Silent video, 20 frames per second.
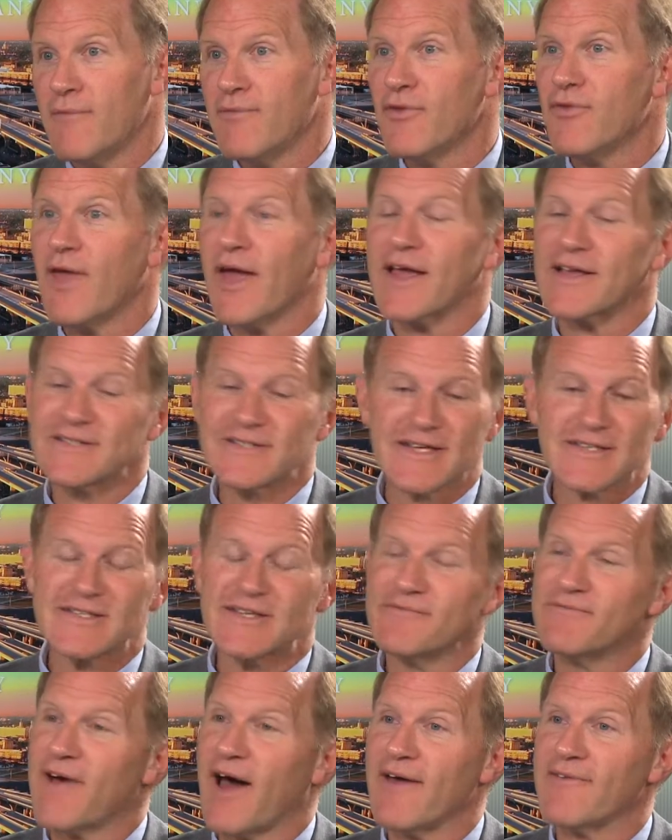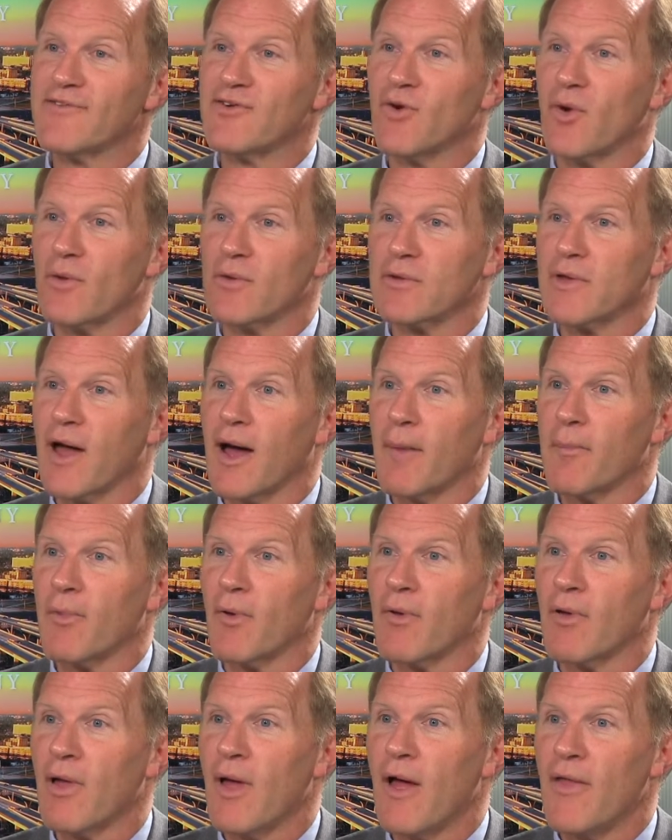If you take a 65-year-old
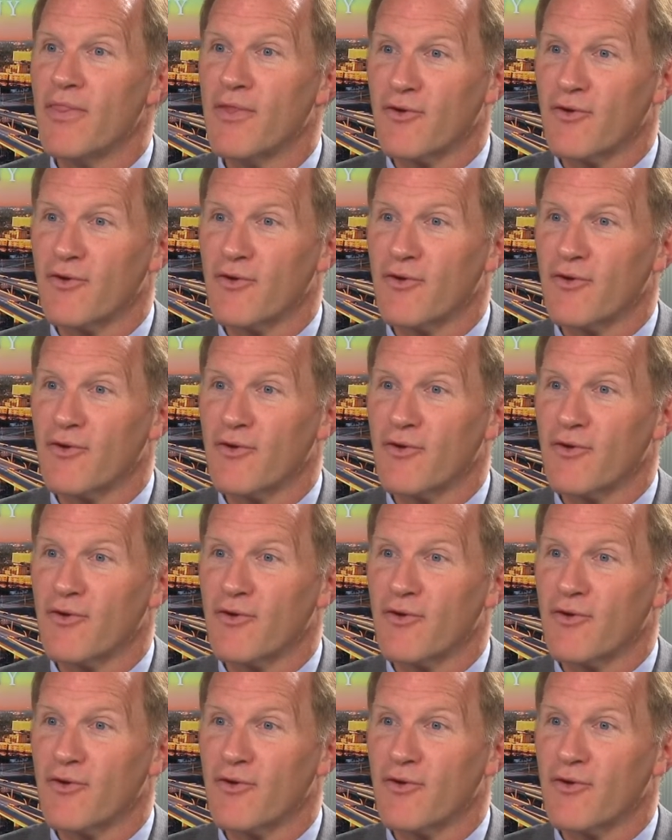couple,